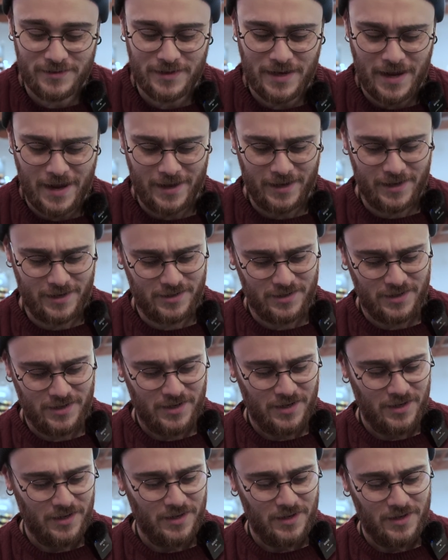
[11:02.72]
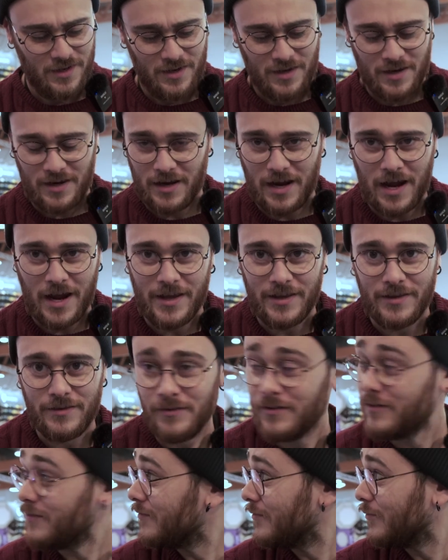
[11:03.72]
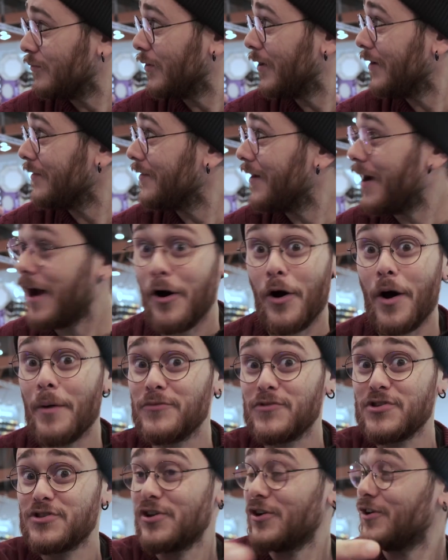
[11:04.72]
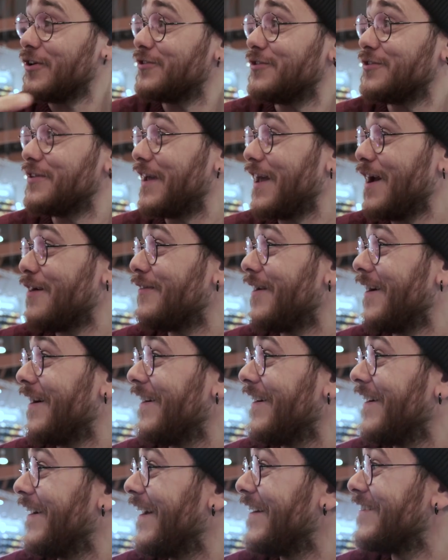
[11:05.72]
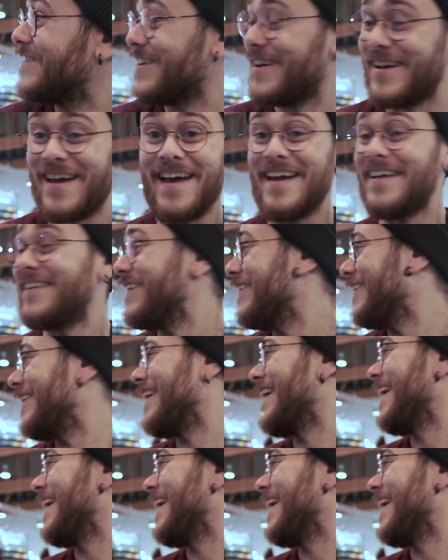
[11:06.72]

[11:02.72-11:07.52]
Like I. What? Oh, I'm just talking to the camera. It's okay. Don't worry.